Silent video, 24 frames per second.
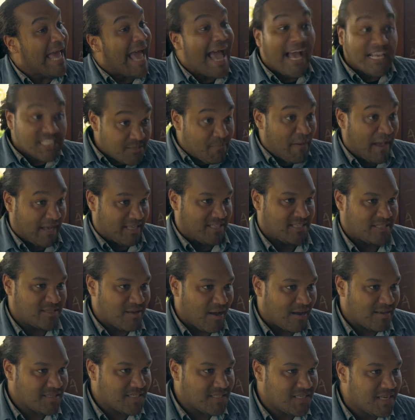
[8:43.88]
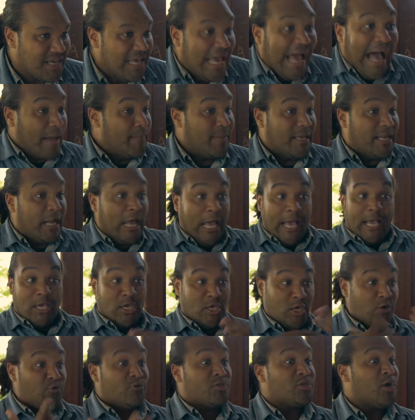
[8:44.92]
Asbestos. I mean,
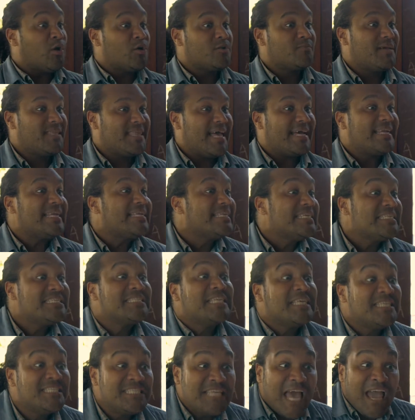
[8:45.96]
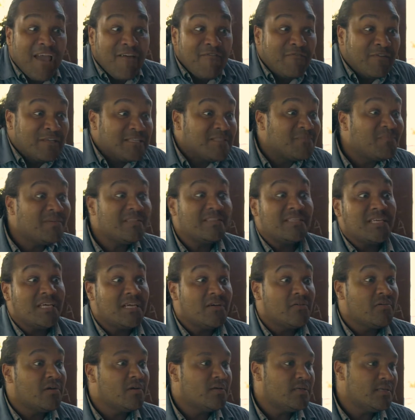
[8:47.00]
you told me that it is the safest
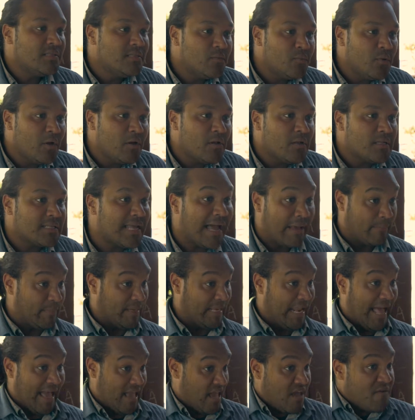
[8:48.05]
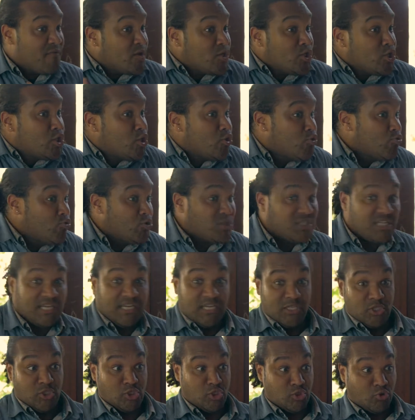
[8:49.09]
material in the world. I mean, I even used it
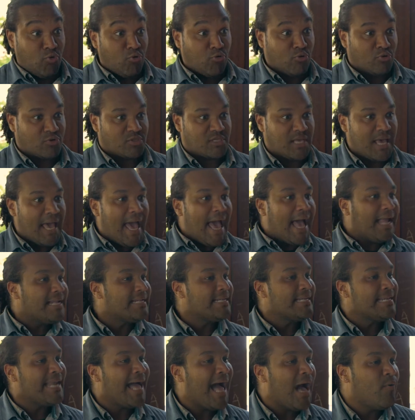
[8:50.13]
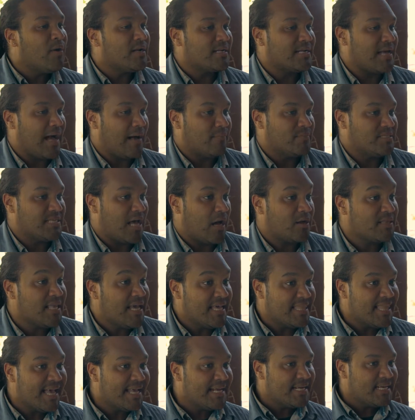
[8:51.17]
in schools. And now it comes out
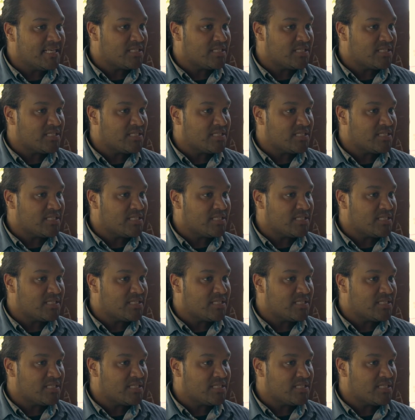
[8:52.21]
that it